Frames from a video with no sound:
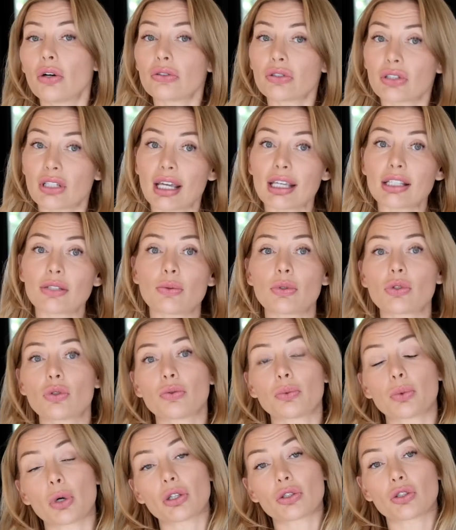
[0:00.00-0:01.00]
on days when
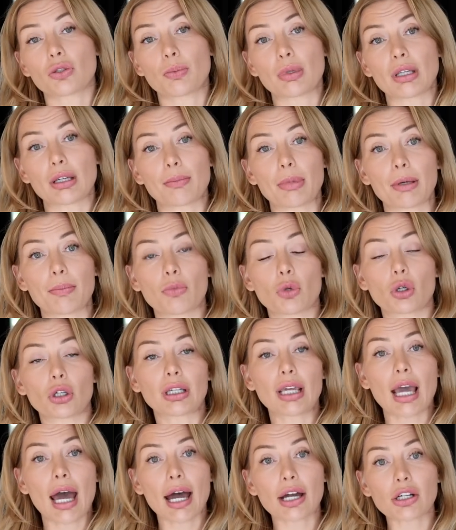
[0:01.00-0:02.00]
you want to be a bit more
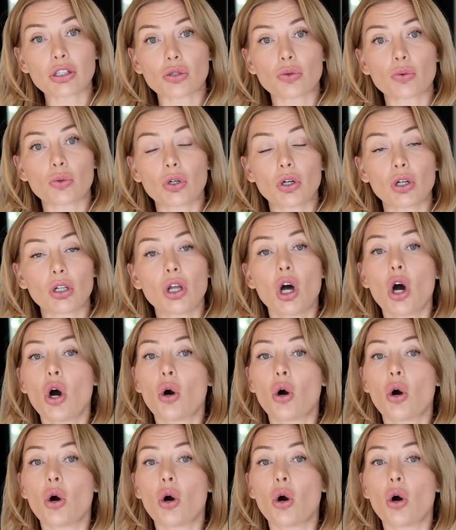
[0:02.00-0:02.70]
casual,